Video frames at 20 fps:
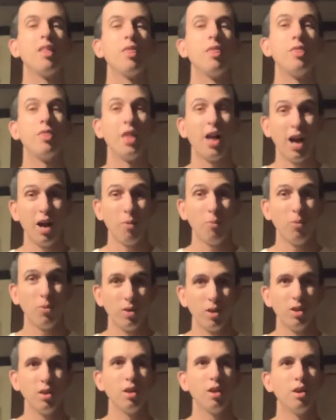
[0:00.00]
That
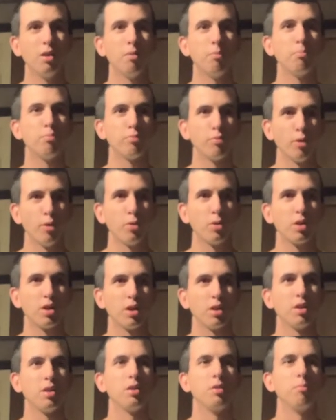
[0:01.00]
one
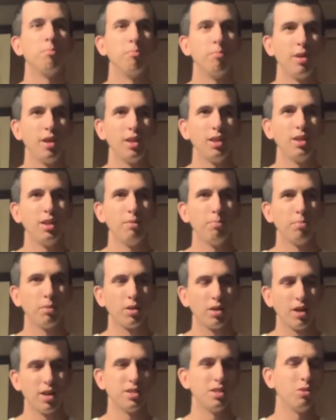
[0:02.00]
broke mainly
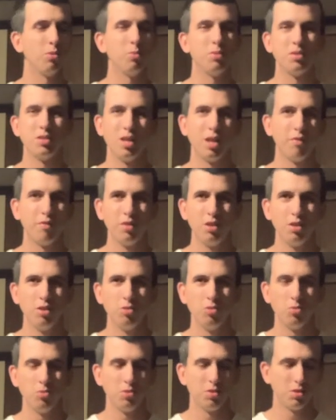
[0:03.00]
because it was never
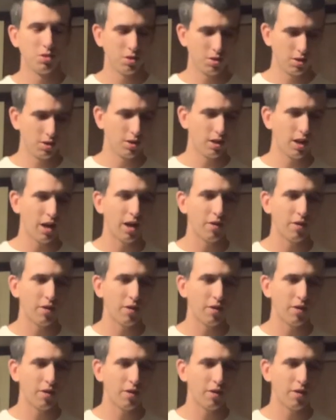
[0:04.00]
used. Now, I